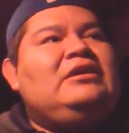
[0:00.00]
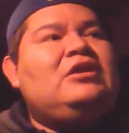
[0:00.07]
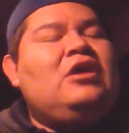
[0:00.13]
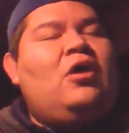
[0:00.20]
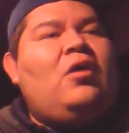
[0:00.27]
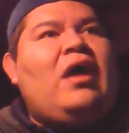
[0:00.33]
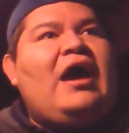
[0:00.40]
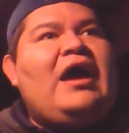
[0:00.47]
you
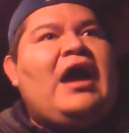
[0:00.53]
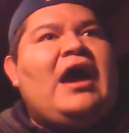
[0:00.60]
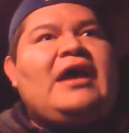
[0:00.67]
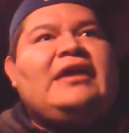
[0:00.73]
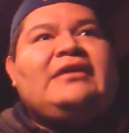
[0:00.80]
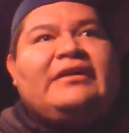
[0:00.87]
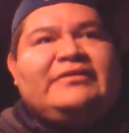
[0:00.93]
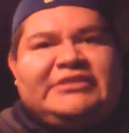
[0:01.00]
know, I,
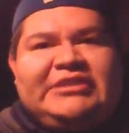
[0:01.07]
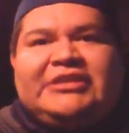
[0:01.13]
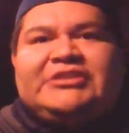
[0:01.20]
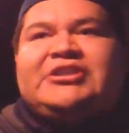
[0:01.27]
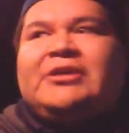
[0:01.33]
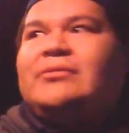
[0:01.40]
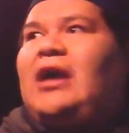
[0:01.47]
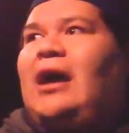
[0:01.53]
I, I've seen
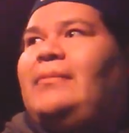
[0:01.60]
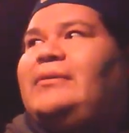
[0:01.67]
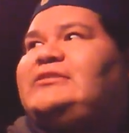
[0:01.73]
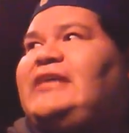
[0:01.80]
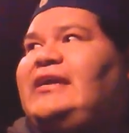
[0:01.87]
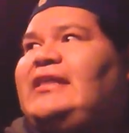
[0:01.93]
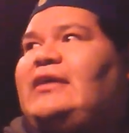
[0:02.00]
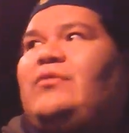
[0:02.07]
some comments
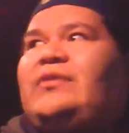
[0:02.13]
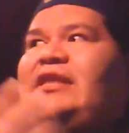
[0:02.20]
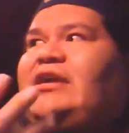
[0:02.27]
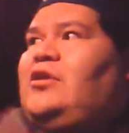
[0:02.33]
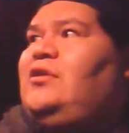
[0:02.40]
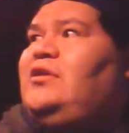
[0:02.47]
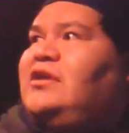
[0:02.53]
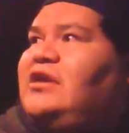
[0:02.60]
saying, like, when
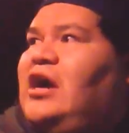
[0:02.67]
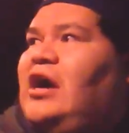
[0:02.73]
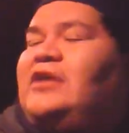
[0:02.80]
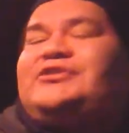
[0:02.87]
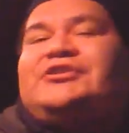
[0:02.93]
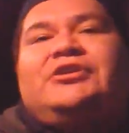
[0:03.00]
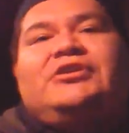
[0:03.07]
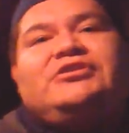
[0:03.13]
they go to the
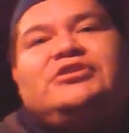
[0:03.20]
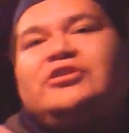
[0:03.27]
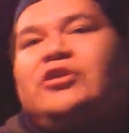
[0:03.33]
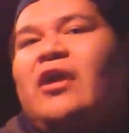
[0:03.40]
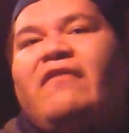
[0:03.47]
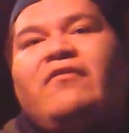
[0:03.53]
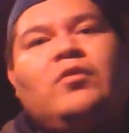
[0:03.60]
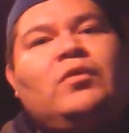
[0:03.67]
concerts, you know,
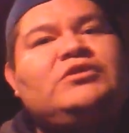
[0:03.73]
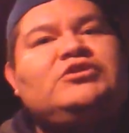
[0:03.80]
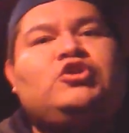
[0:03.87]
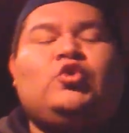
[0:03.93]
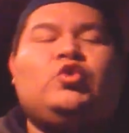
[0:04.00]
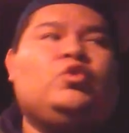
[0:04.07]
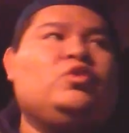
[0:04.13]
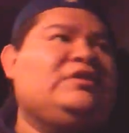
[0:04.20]
everyone's
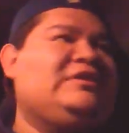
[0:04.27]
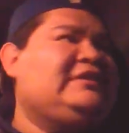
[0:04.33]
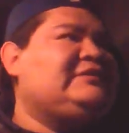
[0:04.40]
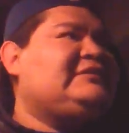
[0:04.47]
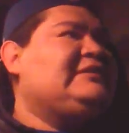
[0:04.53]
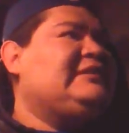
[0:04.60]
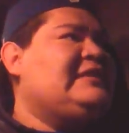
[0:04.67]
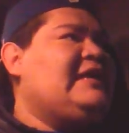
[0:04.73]
cool and
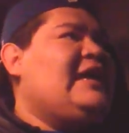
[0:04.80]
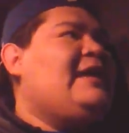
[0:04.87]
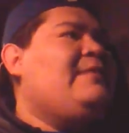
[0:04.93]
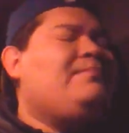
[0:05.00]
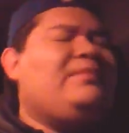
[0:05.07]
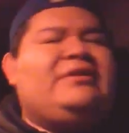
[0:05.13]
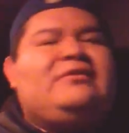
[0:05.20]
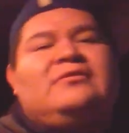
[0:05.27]
this and
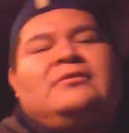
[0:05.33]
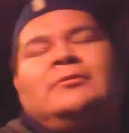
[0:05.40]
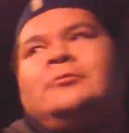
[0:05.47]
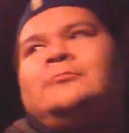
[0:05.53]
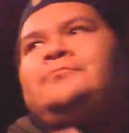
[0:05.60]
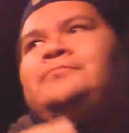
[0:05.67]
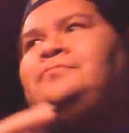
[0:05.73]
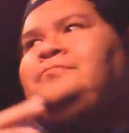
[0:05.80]
that, but
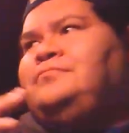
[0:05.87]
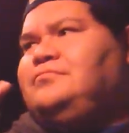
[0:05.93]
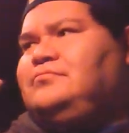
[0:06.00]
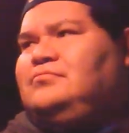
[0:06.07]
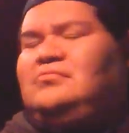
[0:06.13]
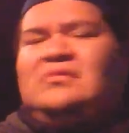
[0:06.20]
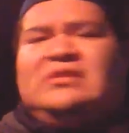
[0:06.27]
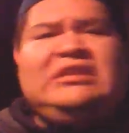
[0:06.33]

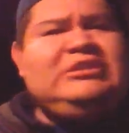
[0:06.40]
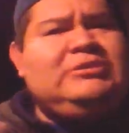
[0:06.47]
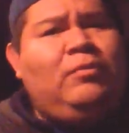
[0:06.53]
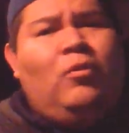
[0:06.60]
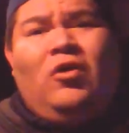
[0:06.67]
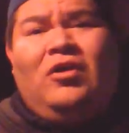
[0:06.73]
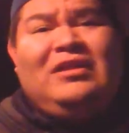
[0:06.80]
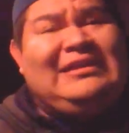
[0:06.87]
it's
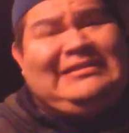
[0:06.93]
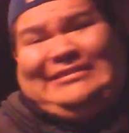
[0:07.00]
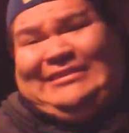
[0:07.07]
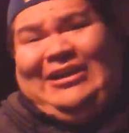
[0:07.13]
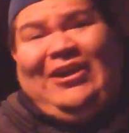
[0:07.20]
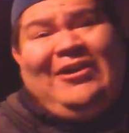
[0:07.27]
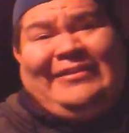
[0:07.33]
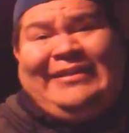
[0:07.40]
more or less
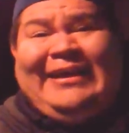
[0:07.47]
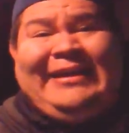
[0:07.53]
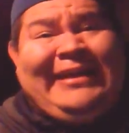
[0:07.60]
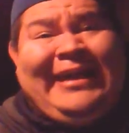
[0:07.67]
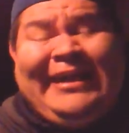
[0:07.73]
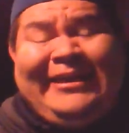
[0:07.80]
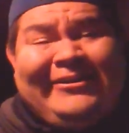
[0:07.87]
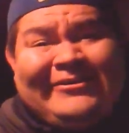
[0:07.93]
the online
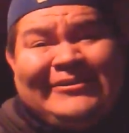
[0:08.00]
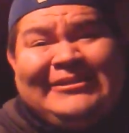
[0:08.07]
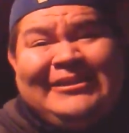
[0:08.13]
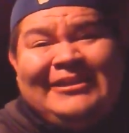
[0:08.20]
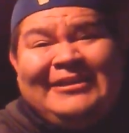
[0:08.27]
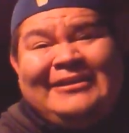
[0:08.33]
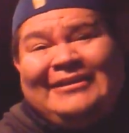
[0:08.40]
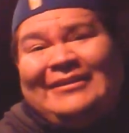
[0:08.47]
haters
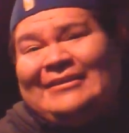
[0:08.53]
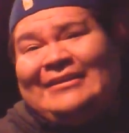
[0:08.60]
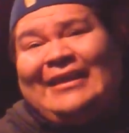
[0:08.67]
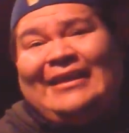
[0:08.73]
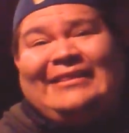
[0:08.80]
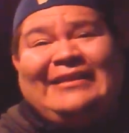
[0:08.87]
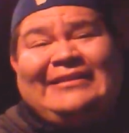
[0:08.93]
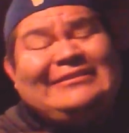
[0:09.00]

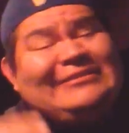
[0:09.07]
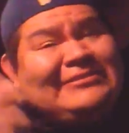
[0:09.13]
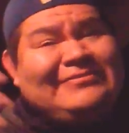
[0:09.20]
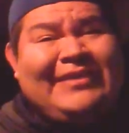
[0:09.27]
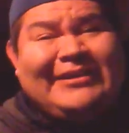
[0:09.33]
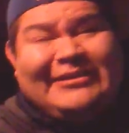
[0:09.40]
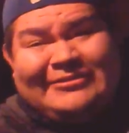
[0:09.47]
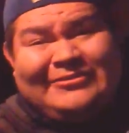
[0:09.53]
that, that just
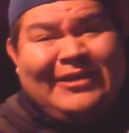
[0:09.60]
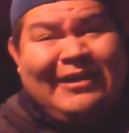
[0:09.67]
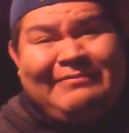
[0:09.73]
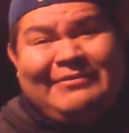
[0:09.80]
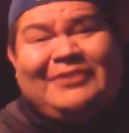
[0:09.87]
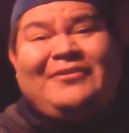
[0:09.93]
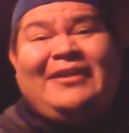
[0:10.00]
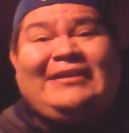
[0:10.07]
fucking drive
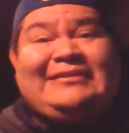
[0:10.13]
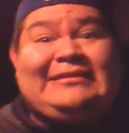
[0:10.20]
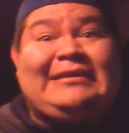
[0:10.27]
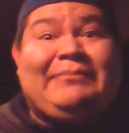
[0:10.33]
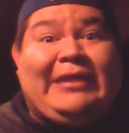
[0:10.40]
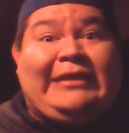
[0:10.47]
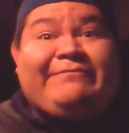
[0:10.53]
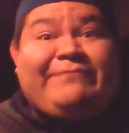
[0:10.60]
me crazy.
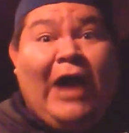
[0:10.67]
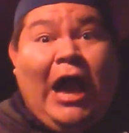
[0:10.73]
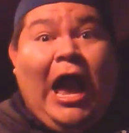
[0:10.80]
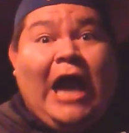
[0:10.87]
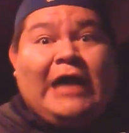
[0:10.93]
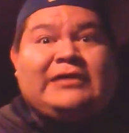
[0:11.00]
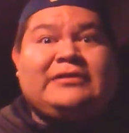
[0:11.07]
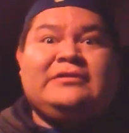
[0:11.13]
I'm like,
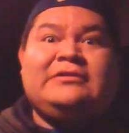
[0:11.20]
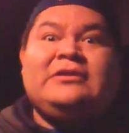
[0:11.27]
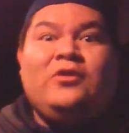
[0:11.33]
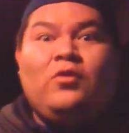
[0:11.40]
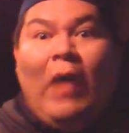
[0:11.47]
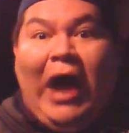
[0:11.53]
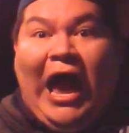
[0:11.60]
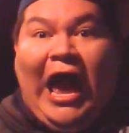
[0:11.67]
fuck!
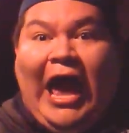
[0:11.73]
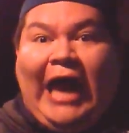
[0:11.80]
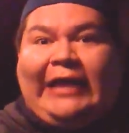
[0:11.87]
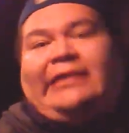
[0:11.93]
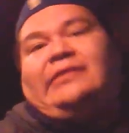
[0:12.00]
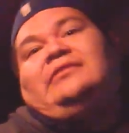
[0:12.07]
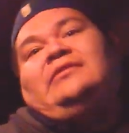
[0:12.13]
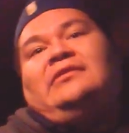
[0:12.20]

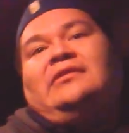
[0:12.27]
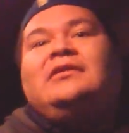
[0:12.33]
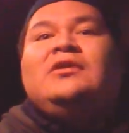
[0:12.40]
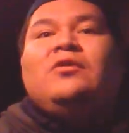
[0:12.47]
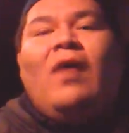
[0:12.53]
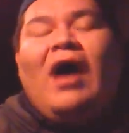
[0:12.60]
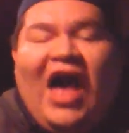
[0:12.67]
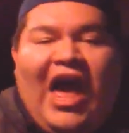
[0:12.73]
Why?
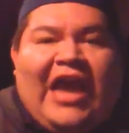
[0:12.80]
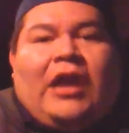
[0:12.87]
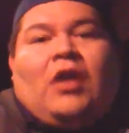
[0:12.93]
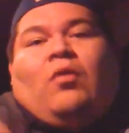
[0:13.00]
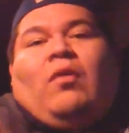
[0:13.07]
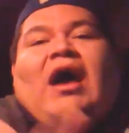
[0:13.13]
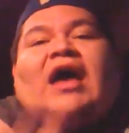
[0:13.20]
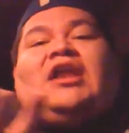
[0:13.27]
Why?
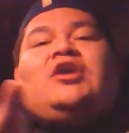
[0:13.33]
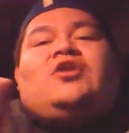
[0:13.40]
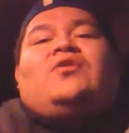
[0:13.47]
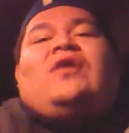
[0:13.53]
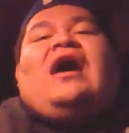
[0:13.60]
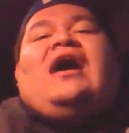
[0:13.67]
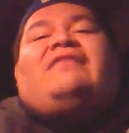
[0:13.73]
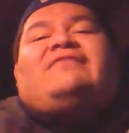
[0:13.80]
Why do
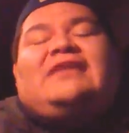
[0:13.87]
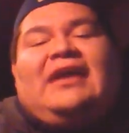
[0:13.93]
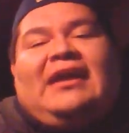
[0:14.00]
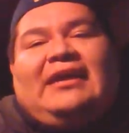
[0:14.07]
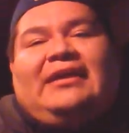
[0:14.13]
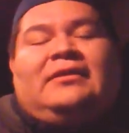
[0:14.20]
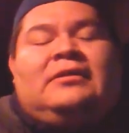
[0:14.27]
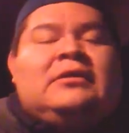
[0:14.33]
you have to
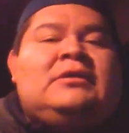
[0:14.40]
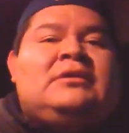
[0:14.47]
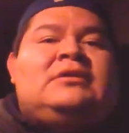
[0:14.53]
hate?